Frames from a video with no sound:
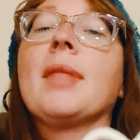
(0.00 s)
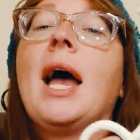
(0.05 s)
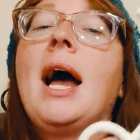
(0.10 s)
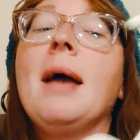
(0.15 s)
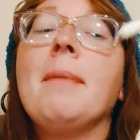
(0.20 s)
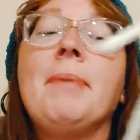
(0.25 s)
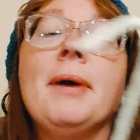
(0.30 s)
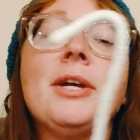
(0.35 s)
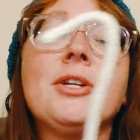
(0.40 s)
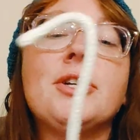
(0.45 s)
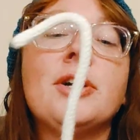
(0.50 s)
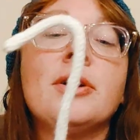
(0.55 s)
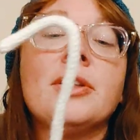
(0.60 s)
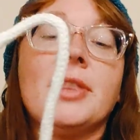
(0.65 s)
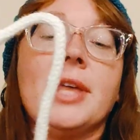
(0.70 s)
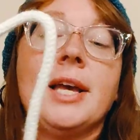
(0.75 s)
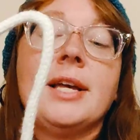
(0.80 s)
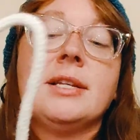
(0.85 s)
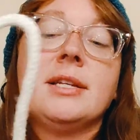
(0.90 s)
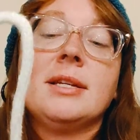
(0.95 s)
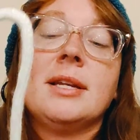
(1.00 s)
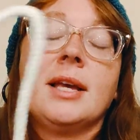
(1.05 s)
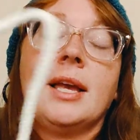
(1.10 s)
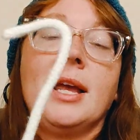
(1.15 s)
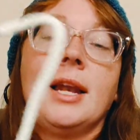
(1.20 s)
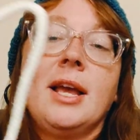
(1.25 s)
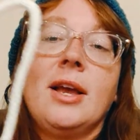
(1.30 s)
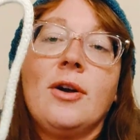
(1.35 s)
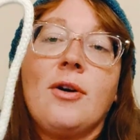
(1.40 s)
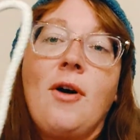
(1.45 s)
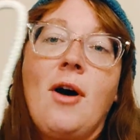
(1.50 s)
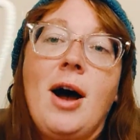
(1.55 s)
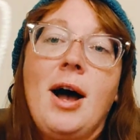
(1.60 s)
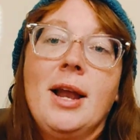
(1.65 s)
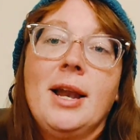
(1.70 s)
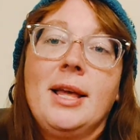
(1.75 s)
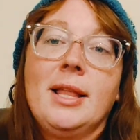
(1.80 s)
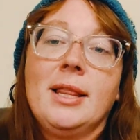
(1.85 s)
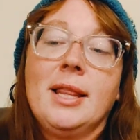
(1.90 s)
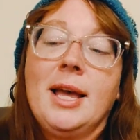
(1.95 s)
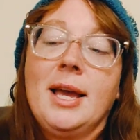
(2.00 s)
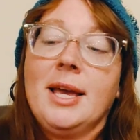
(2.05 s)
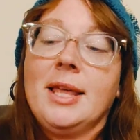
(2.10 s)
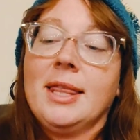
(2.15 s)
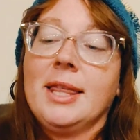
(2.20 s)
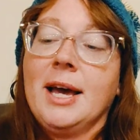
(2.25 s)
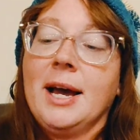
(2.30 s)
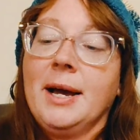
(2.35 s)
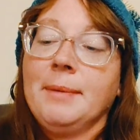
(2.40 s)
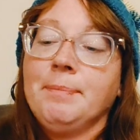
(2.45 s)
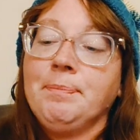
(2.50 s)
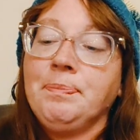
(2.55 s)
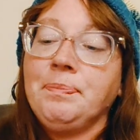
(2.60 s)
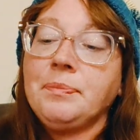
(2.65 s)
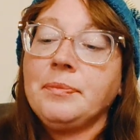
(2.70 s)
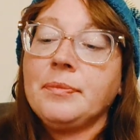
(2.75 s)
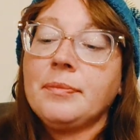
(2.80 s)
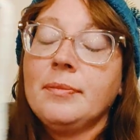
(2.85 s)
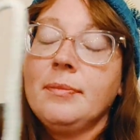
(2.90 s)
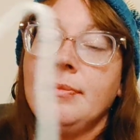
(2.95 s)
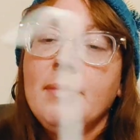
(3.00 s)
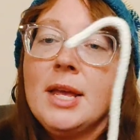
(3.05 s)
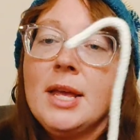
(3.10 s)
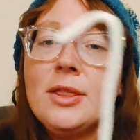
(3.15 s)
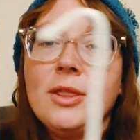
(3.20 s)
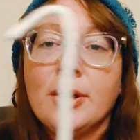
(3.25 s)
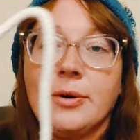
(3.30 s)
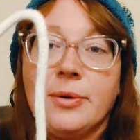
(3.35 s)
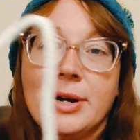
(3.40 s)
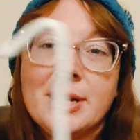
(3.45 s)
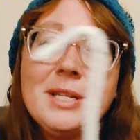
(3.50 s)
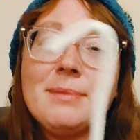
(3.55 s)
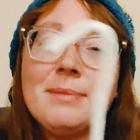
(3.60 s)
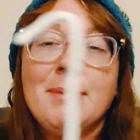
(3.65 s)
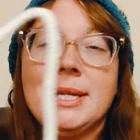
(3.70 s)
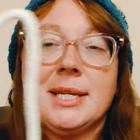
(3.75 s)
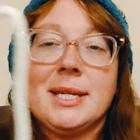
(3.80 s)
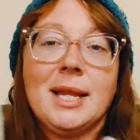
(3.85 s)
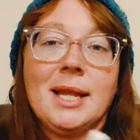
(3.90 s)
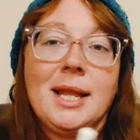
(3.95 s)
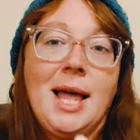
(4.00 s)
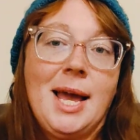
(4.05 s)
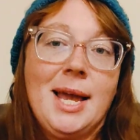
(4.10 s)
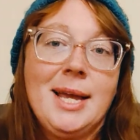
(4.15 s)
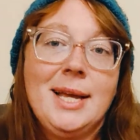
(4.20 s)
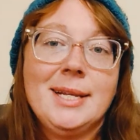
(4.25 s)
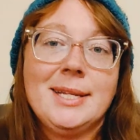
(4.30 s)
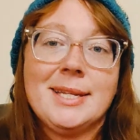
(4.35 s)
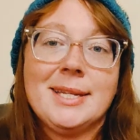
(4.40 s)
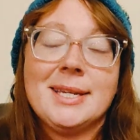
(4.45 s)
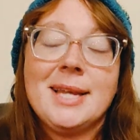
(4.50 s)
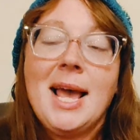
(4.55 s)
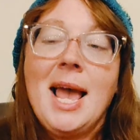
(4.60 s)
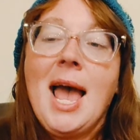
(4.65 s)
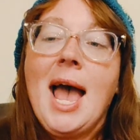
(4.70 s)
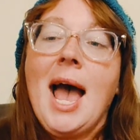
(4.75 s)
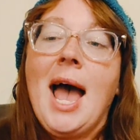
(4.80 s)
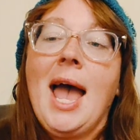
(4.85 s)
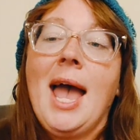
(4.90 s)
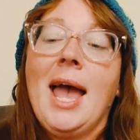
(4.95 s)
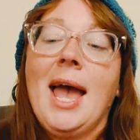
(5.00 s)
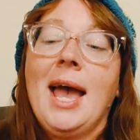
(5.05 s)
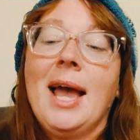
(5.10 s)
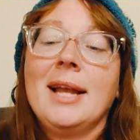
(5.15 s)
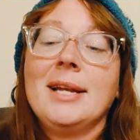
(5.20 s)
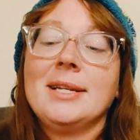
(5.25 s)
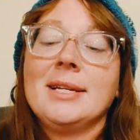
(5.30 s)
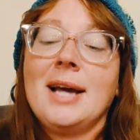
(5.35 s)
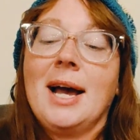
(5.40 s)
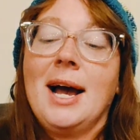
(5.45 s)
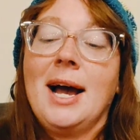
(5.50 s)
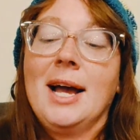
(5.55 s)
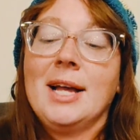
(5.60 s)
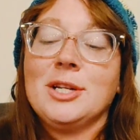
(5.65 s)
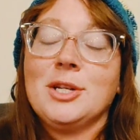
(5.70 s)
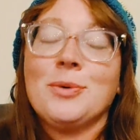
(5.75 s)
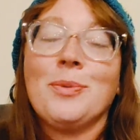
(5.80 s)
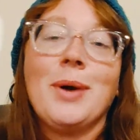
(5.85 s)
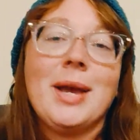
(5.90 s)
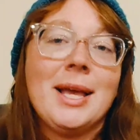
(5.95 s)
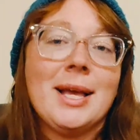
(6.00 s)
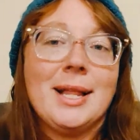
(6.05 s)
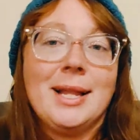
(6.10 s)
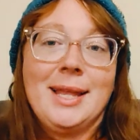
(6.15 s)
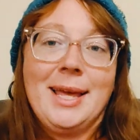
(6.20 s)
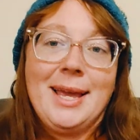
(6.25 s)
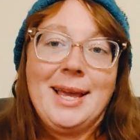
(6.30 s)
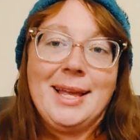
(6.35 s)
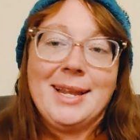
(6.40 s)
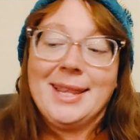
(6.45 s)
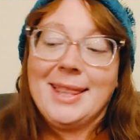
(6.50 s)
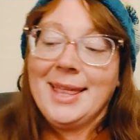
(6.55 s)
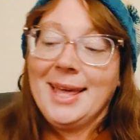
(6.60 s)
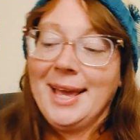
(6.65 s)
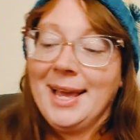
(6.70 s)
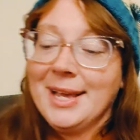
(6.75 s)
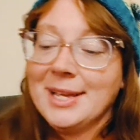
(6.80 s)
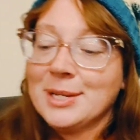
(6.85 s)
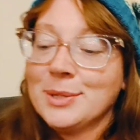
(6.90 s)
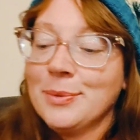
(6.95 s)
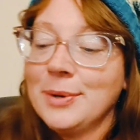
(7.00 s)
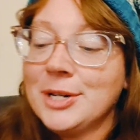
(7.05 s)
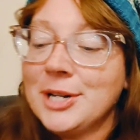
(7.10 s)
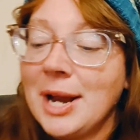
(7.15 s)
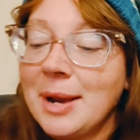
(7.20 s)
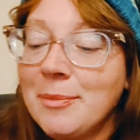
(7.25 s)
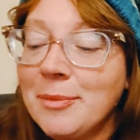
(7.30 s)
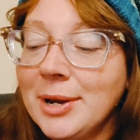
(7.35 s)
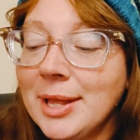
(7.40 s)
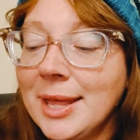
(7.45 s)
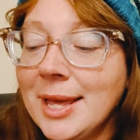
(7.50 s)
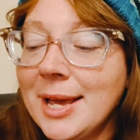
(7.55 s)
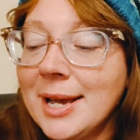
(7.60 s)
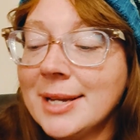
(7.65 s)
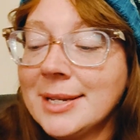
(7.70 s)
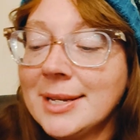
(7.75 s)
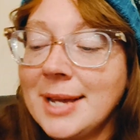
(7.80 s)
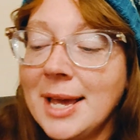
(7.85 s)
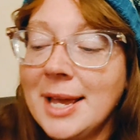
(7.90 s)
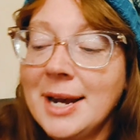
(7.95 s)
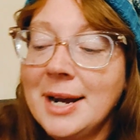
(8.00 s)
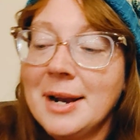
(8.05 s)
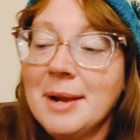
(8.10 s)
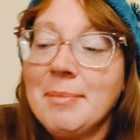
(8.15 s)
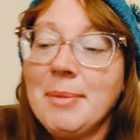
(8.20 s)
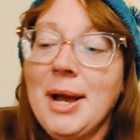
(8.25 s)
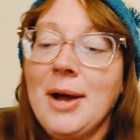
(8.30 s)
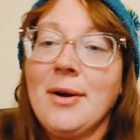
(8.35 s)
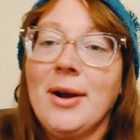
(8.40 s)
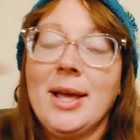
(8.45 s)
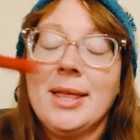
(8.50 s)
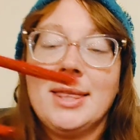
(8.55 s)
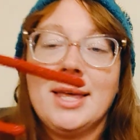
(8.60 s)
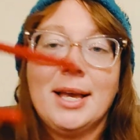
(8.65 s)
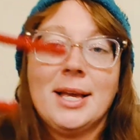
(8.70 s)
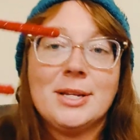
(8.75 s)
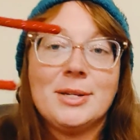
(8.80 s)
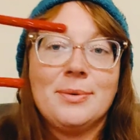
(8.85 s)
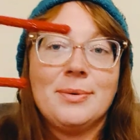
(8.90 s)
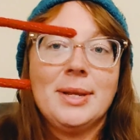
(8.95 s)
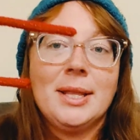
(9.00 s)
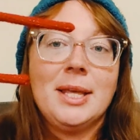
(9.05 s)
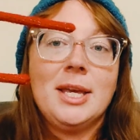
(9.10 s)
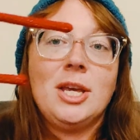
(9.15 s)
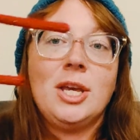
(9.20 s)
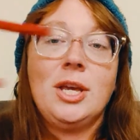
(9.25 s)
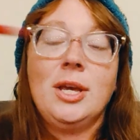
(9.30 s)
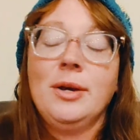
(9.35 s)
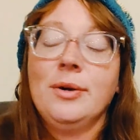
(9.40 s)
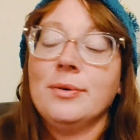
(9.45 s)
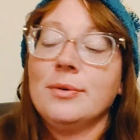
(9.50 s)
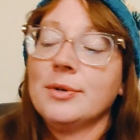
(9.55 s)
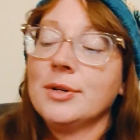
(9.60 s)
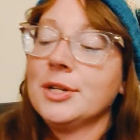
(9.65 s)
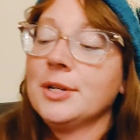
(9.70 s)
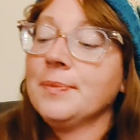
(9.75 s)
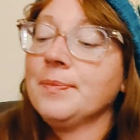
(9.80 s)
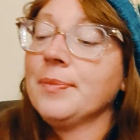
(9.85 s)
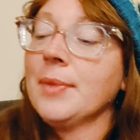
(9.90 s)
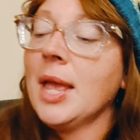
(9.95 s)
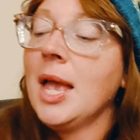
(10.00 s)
I picture this getting caught in like the Christmas lights and twinkling and things, which I'm really excited about. I think it's really cute.